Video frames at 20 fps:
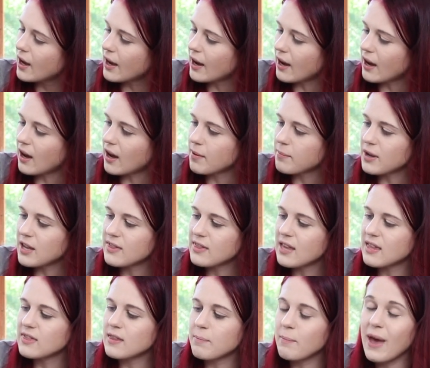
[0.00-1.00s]
Um, and
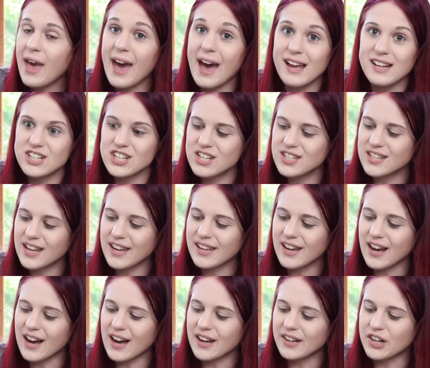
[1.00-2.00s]
then the patches I
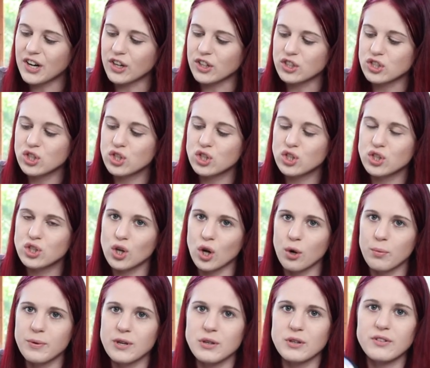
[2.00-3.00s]
got are so
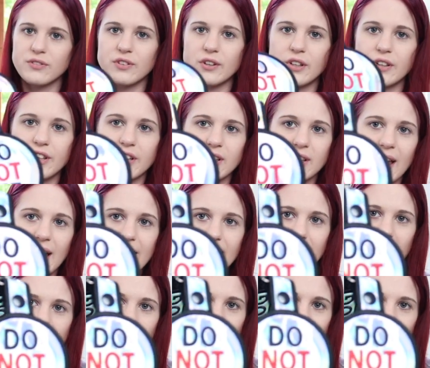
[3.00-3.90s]
beautiful. They're like